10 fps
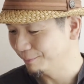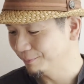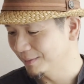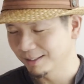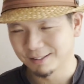
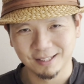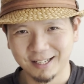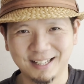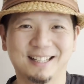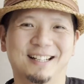this
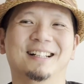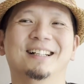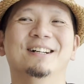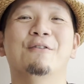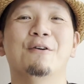
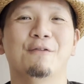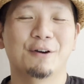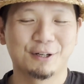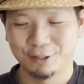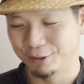very
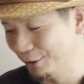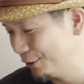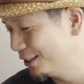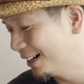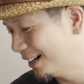very cool
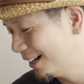Unda